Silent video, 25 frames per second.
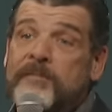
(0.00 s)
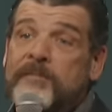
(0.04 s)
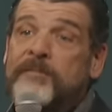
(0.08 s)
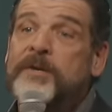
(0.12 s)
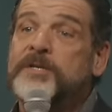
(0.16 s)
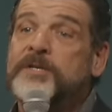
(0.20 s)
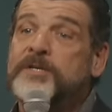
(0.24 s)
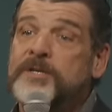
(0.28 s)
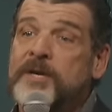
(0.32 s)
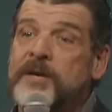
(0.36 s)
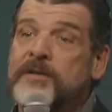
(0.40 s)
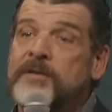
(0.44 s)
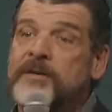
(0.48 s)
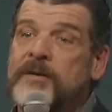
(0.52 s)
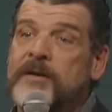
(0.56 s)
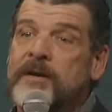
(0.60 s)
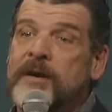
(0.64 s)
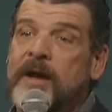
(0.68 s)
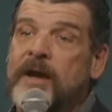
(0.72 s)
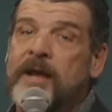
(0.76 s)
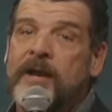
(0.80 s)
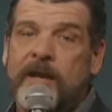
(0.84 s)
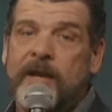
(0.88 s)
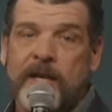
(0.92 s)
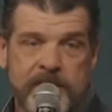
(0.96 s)
each other
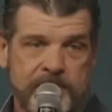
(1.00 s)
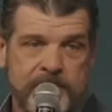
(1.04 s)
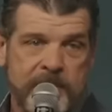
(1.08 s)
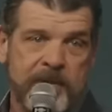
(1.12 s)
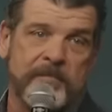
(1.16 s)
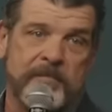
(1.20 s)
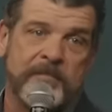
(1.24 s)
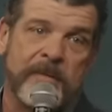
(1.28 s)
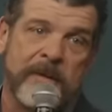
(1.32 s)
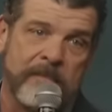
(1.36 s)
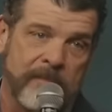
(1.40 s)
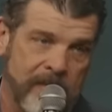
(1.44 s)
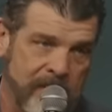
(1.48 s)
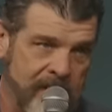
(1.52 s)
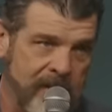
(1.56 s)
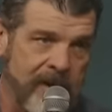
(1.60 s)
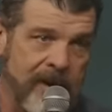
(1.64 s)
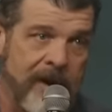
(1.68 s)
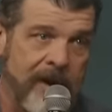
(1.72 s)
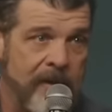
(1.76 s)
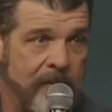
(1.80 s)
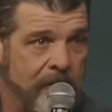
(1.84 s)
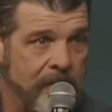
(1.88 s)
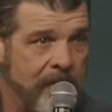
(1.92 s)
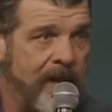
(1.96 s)
and let's be the people that
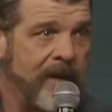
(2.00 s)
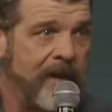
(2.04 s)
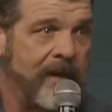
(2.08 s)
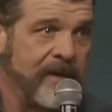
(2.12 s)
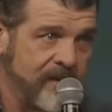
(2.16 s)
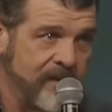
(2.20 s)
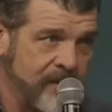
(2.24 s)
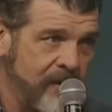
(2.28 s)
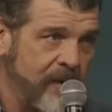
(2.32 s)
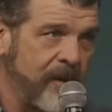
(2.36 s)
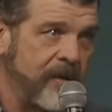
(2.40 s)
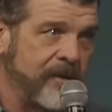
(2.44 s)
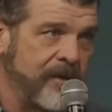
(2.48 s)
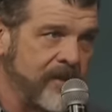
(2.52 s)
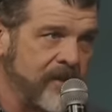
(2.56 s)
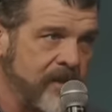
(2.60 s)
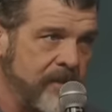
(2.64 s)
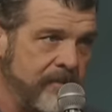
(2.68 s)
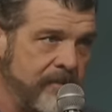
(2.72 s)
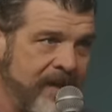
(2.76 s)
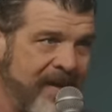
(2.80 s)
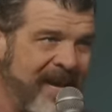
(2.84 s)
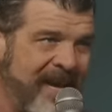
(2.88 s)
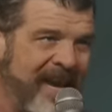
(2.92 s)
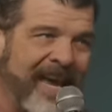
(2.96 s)
God Almighty has called us to
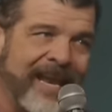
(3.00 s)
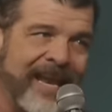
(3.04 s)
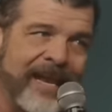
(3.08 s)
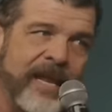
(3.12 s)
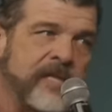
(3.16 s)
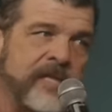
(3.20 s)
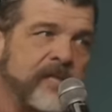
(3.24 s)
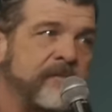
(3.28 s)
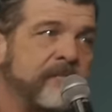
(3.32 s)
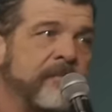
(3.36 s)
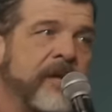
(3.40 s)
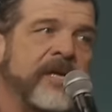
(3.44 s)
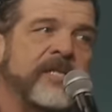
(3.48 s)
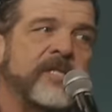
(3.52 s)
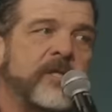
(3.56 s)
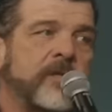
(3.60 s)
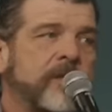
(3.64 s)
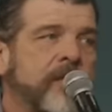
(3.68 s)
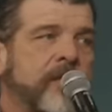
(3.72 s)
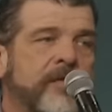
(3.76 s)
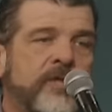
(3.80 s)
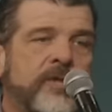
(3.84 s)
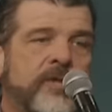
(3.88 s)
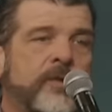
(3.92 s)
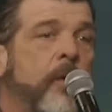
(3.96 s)
be and let's let's
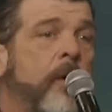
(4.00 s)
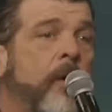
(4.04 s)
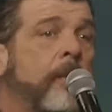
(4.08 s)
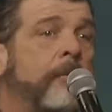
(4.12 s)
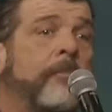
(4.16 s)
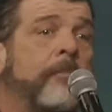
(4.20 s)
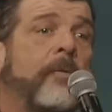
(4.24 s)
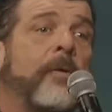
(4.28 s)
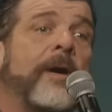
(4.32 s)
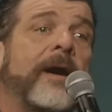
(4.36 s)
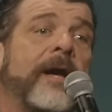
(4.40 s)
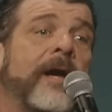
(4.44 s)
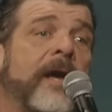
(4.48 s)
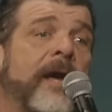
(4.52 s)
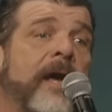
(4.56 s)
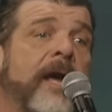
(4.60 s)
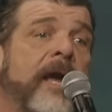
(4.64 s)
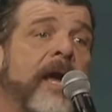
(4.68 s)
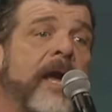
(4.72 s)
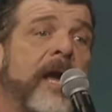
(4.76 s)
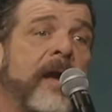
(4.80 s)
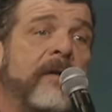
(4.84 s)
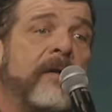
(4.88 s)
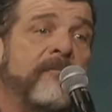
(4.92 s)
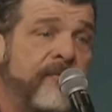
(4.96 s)
let's show a
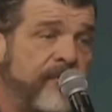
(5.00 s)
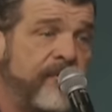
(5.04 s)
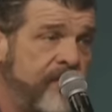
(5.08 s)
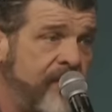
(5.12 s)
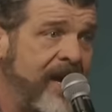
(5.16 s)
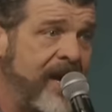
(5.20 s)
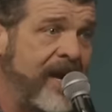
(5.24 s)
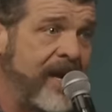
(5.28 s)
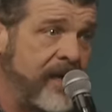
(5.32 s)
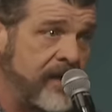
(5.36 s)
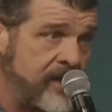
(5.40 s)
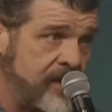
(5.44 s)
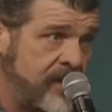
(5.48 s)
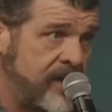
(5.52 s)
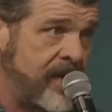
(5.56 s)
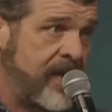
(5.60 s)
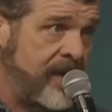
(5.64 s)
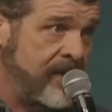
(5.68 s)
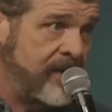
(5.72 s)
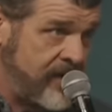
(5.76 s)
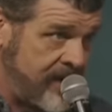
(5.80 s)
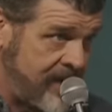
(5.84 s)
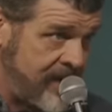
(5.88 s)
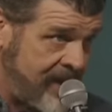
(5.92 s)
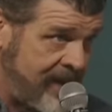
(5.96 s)
brave face
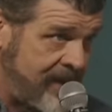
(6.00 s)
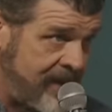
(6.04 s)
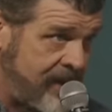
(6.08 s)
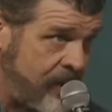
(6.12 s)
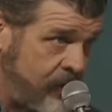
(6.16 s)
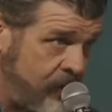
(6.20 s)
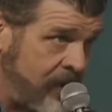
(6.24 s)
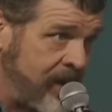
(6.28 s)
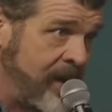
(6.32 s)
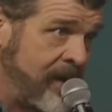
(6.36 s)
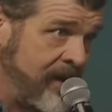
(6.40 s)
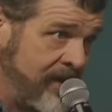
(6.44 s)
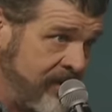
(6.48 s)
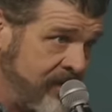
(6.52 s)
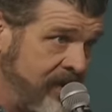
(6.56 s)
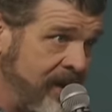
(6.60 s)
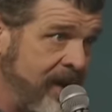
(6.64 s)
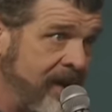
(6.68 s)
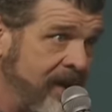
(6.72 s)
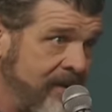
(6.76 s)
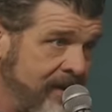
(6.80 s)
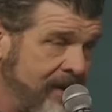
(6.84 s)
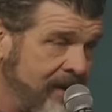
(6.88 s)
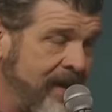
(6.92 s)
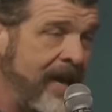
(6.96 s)
in the day that we live in.
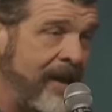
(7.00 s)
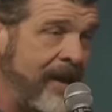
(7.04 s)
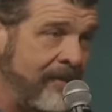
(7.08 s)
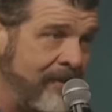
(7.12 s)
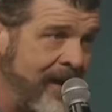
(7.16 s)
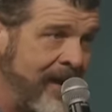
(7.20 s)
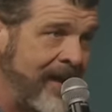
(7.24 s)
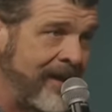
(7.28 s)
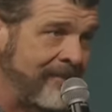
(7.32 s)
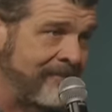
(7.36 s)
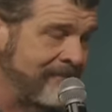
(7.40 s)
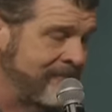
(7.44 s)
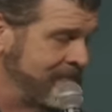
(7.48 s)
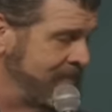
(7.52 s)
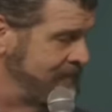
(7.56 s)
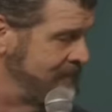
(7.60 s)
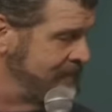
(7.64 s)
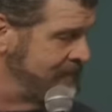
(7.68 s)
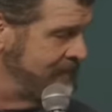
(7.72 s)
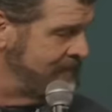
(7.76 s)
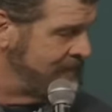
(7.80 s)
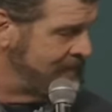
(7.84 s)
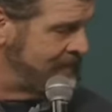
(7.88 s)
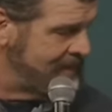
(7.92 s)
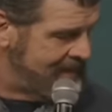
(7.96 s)
Amen.
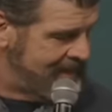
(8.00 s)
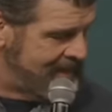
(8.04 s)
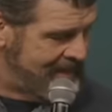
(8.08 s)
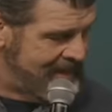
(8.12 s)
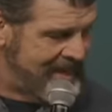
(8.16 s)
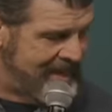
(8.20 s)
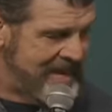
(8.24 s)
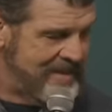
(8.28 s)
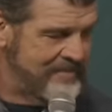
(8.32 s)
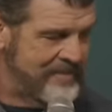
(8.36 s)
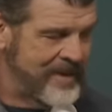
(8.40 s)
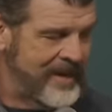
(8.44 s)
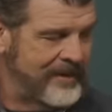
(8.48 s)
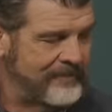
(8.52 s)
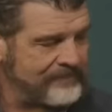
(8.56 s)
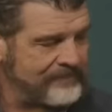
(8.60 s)
Amen.